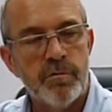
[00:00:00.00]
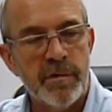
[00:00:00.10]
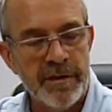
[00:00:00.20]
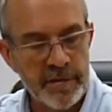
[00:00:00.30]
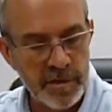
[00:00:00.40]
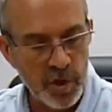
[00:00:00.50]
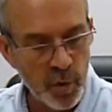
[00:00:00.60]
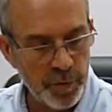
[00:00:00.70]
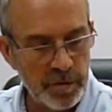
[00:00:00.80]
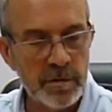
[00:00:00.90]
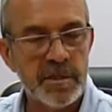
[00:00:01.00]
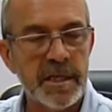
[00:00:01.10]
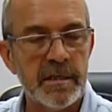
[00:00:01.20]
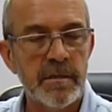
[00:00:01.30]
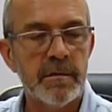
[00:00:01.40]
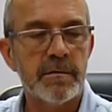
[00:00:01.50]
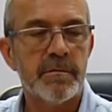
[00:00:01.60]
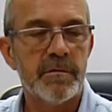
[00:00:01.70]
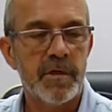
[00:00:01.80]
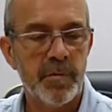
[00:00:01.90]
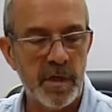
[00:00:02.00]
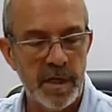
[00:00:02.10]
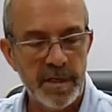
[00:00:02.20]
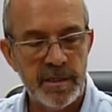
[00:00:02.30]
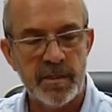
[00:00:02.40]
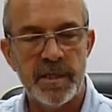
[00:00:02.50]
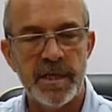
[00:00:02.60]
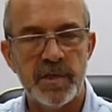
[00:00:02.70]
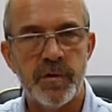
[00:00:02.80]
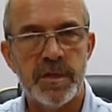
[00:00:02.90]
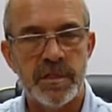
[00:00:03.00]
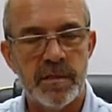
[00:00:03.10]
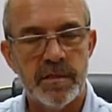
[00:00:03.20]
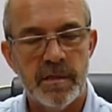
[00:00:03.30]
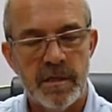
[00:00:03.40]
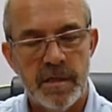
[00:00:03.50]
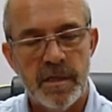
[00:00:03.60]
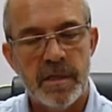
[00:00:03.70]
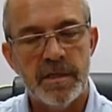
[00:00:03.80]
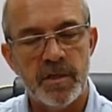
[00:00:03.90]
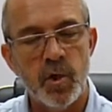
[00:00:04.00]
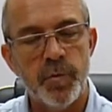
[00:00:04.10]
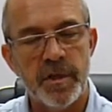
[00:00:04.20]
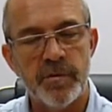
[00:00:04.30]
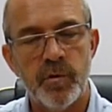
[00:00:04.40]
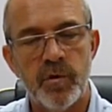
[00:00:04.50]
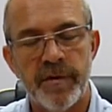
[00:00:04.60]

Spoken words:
We have an open signal applied, so the actuator is opening the ball